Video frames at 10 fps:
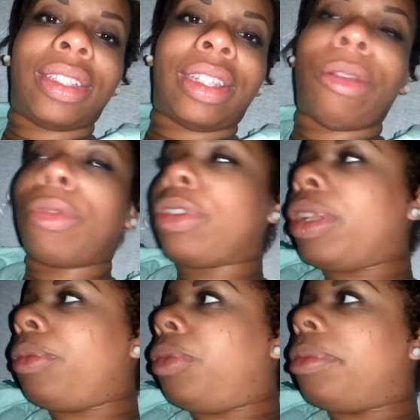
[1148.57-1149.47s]

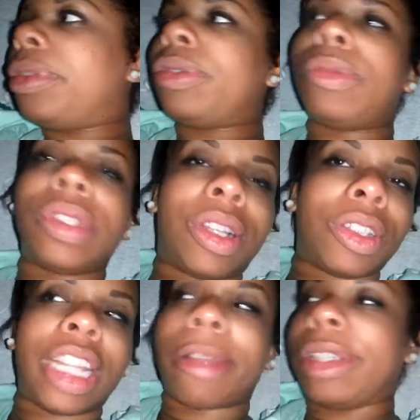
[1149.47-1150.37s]
The woman who went to go
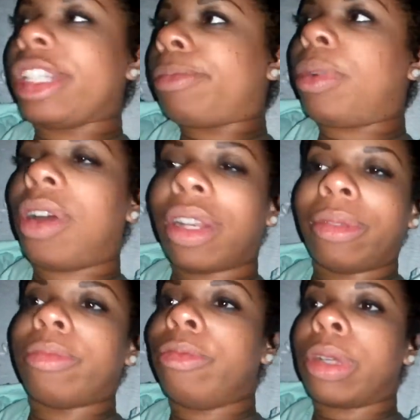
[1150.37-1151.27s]
check me just pull on
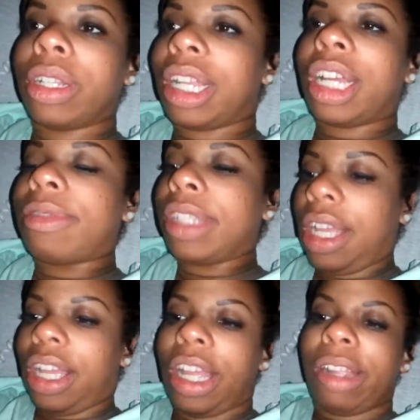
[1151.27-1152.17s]
the gloves
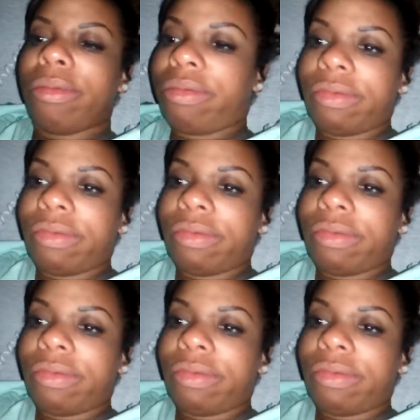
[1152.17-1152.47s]
and